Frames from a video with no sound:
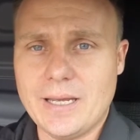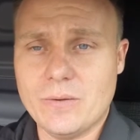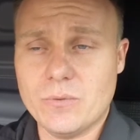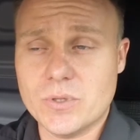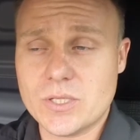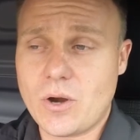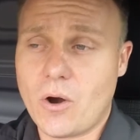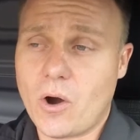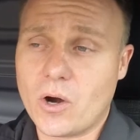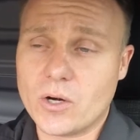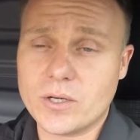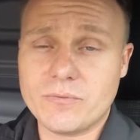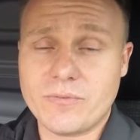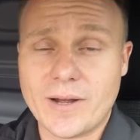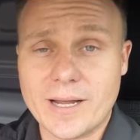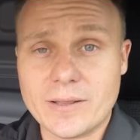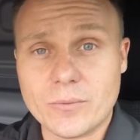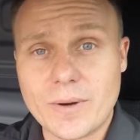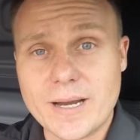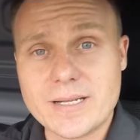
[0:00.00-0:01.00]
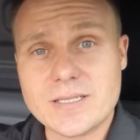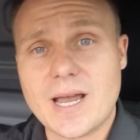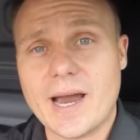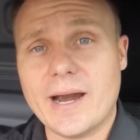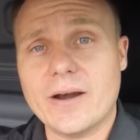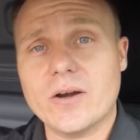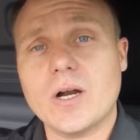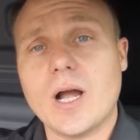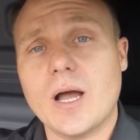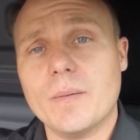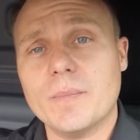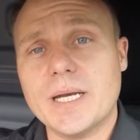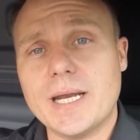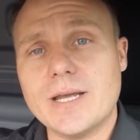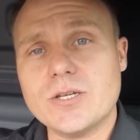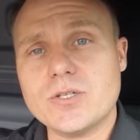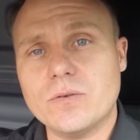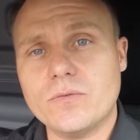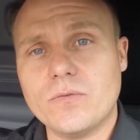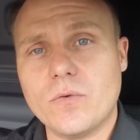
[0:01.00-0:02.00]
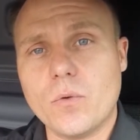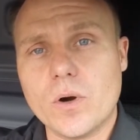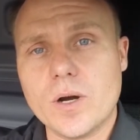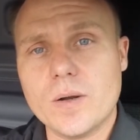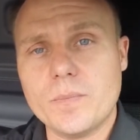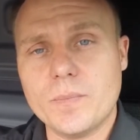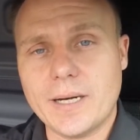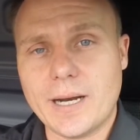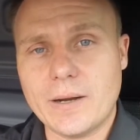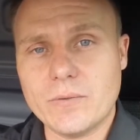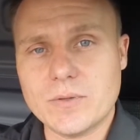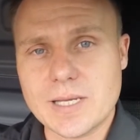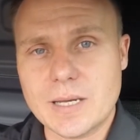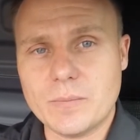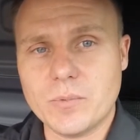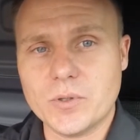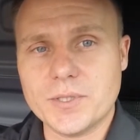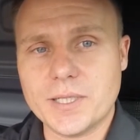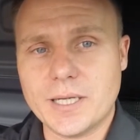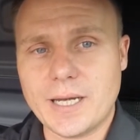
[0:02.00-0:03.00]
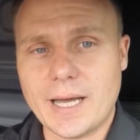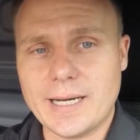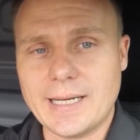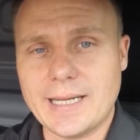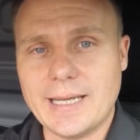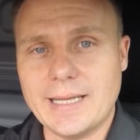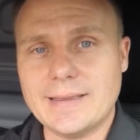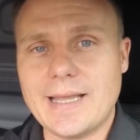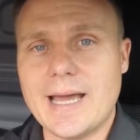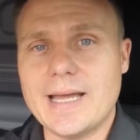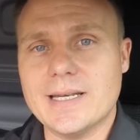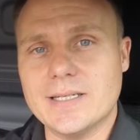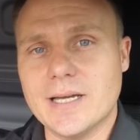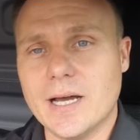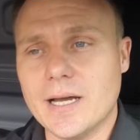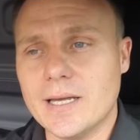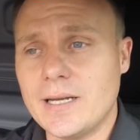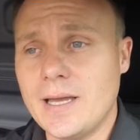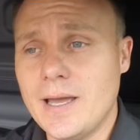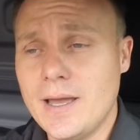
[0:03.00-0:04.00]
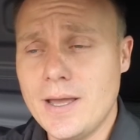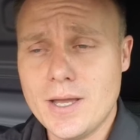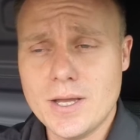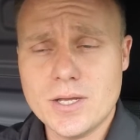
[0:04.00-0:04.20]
It was hard to find the right tire combination for it, but I was able to kind of get that done.